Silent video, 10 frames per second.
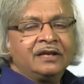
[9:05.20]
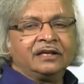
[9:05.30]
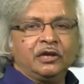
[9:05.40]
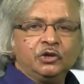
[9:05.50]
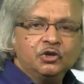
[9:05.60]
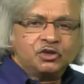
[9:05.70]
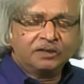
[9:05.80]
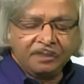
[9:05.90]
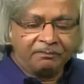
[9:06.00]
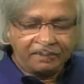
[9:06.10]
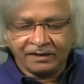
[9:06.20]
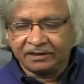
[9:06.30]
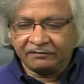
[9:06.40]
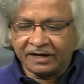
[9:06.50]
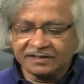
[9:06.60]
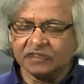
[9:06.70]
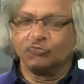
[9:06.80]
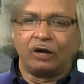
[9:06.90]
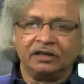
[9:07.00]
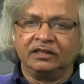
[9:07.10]
Now, usually in big devices,
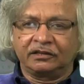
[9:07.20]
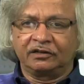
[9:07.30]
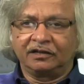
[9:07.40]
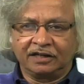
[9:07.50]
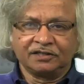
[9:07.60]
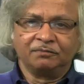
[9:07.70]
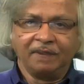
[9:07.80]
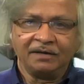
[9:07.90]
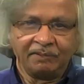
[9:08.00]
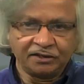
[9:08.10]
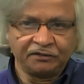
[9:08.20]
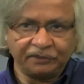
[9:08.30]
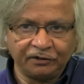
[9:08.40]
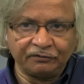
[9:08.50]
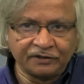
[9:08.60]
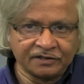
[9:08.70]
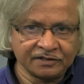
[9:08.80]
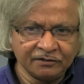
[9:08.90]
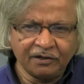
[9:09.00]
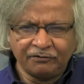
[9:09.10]
one electron doesn't make much of a
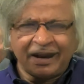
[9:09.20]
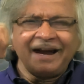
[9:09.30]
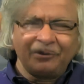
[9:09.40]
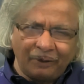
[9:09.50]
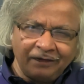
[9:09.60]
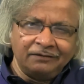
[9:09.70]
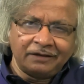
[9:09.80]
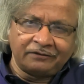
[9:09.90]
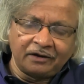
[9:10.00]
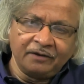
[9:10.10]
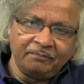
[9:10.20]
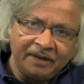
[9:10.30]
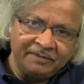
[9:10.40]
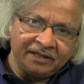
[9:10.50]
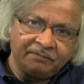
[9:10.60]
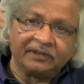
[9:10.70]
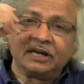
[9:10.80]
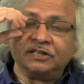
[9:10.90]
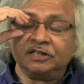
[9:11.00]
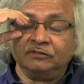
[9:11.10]
difference. You know, if you add one electron, maybe the
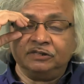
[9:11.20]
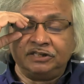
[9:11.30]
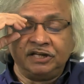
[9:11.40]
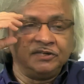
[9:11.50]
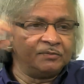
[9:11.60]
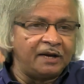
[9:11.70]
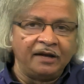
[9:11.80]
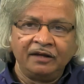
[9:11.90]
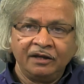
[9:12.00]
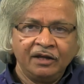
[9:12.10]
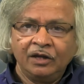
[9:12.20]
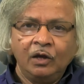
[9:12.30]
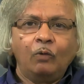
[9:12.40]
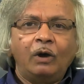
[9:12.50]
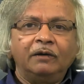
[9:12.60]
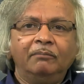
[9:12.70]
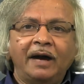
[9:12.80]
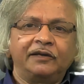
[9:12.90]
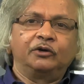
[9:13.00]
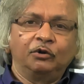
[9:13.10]
potential will change by 1
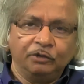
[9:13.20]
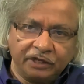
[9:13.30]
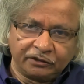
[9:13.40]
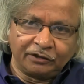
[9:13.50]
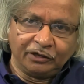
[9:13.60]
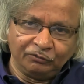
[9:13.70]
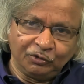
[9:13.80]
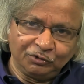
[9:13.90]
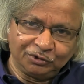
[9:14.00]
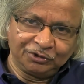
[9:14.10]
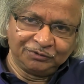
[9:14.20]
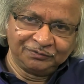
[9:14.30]
microelectron volt.